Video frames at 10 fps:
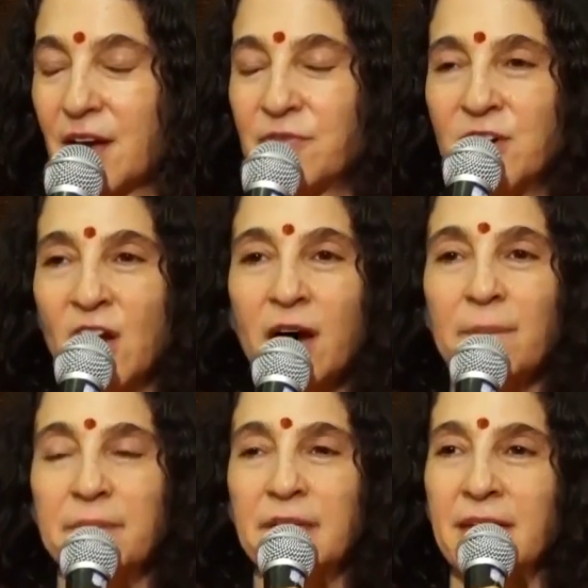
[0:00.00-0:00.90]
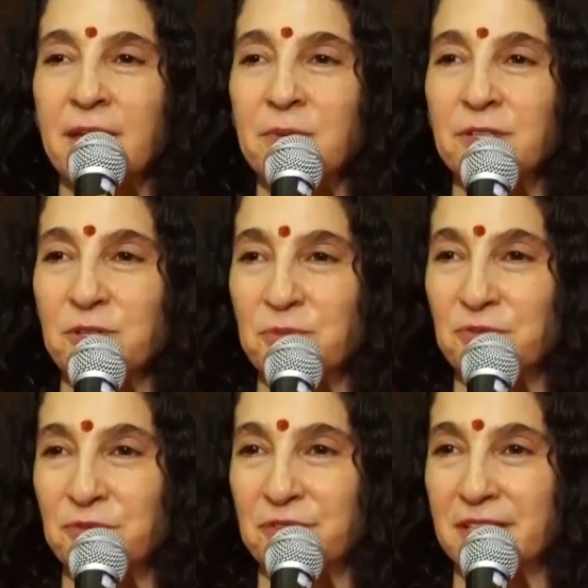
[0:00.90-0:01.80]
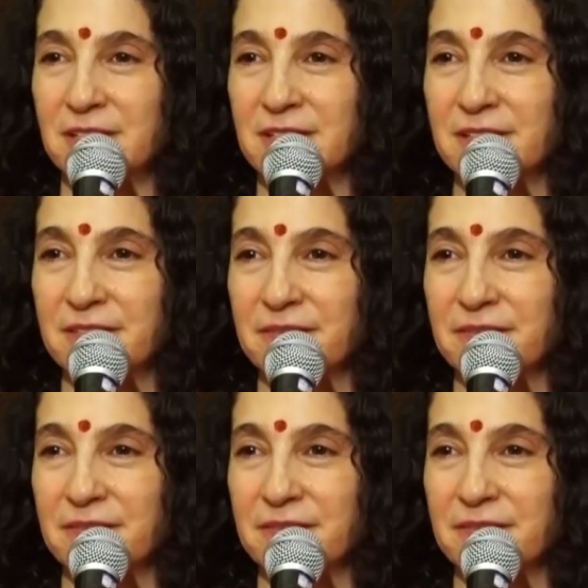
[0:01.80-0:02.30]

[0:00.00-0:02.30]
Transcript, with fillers: of not being able to prove it,